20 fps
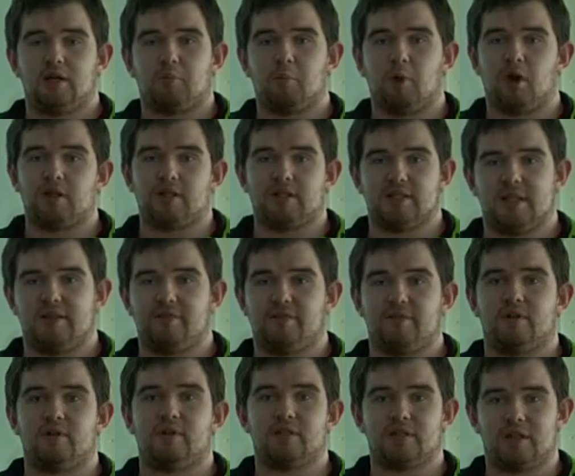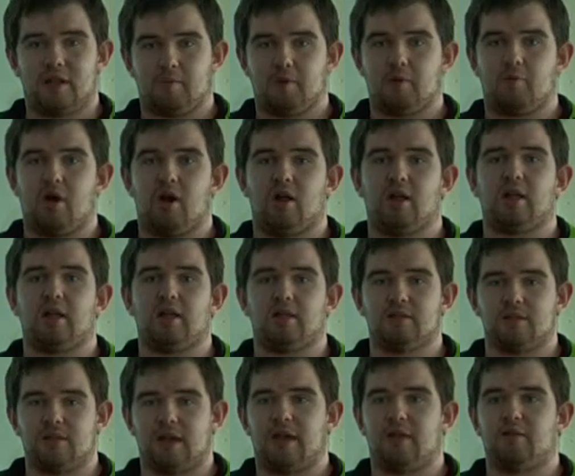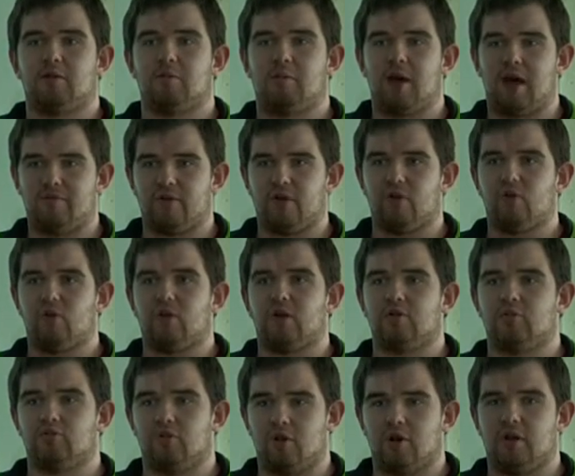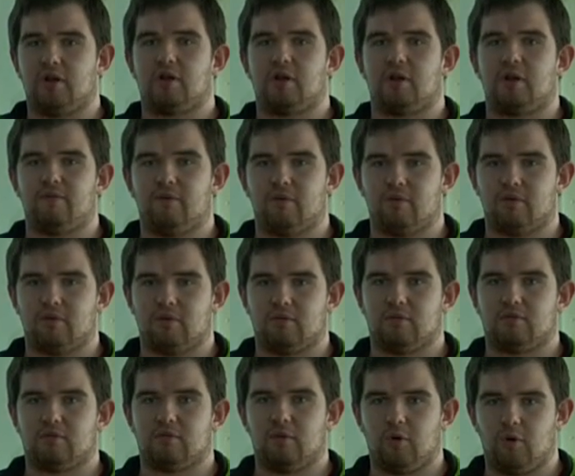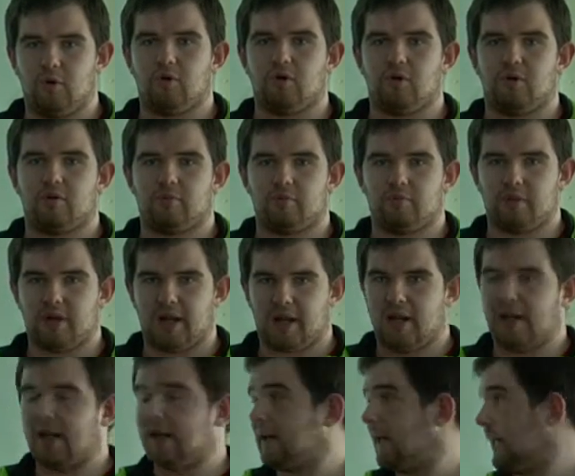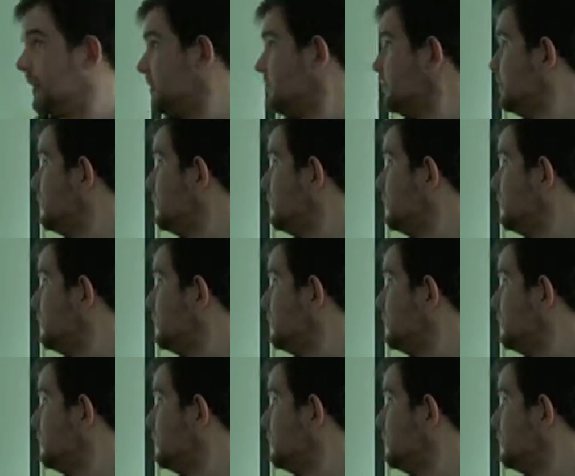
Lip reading: models different, assemble them all in, scale them, have it looking right, have it looking good, and then